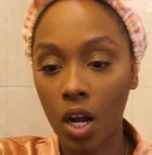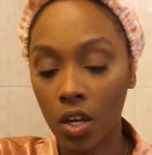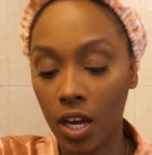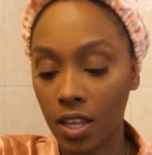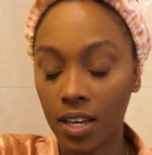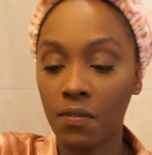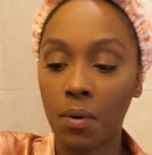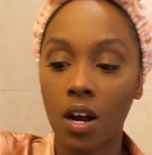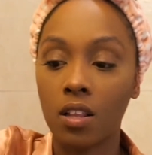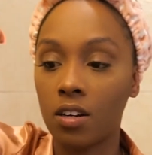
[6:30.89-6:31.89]
Like, even my
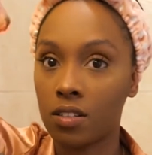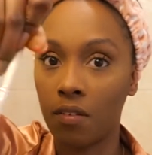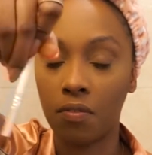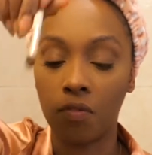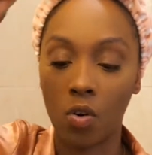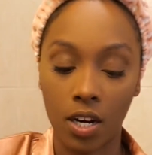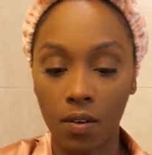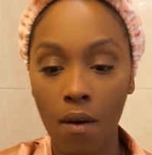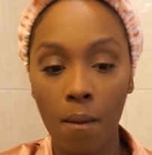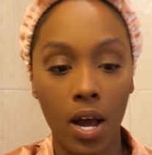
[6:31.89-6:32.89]
colors have worn out.
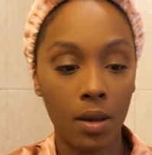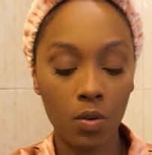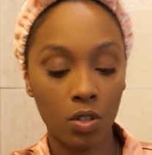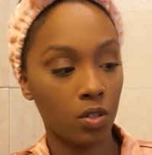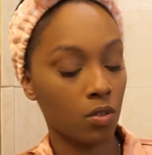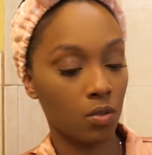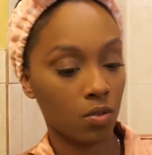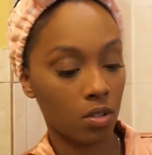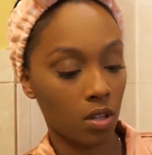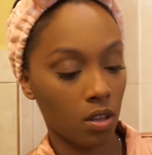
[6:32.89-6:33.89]
I'm going to
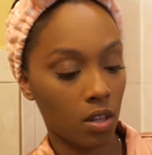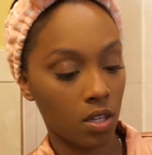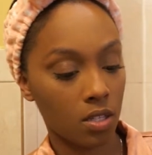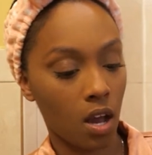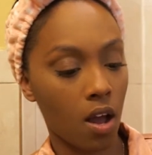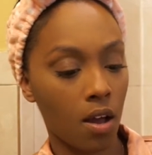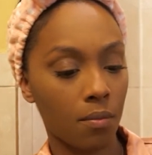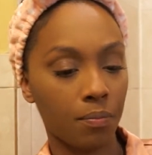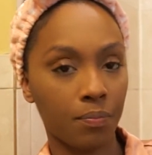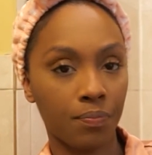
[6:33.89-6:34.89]
use this, I
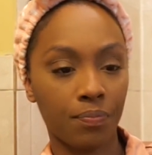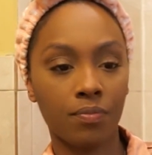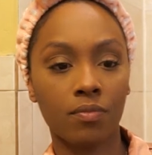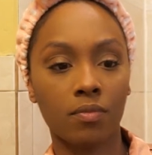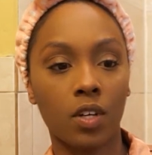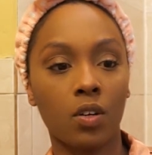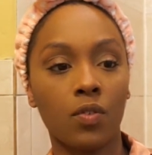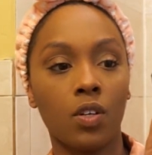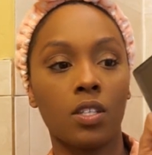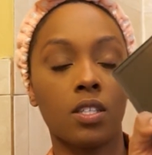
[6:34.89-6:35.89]
don't know if
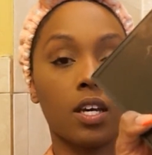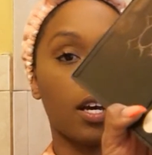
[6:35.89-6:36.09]
you can see